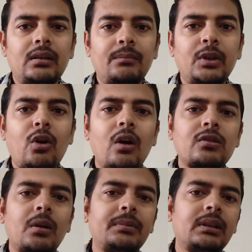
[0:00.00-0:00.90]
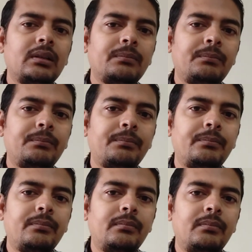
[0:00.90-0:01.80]
because of the
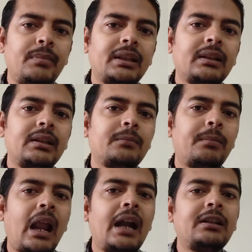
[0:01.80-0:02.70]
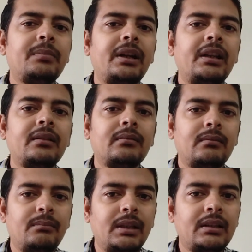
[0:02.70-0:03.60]
plant
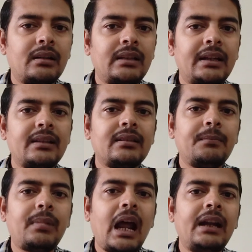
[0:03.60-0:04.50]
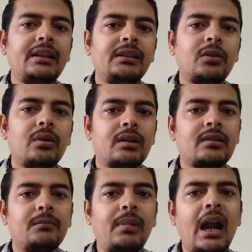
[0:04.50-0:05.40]
breeding method, that is the plant
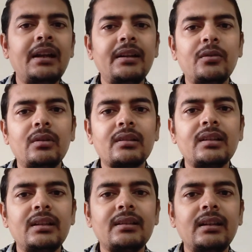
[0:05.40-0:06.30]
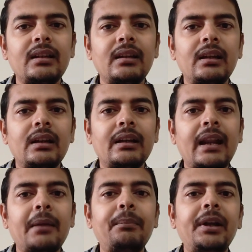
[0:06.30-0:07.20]
introduction. Plant introduction is a
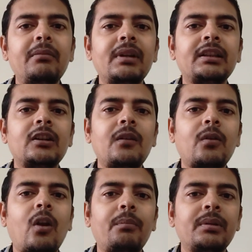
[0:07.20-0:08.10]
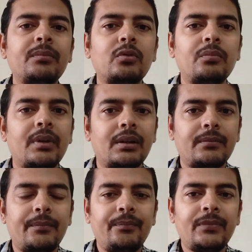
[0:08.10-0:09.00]
rapid method of crop improvement
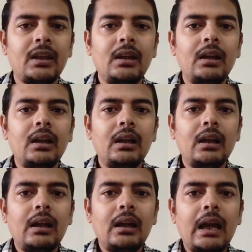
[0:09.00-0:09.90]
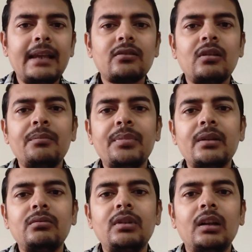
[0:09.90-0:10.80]
as
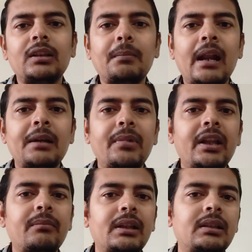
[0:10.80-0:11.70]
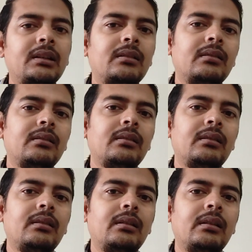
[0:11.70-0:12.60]
compared to the other plant breeding method
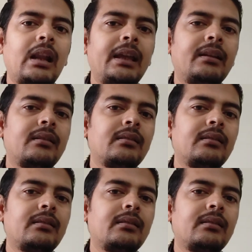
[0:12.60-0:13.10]
like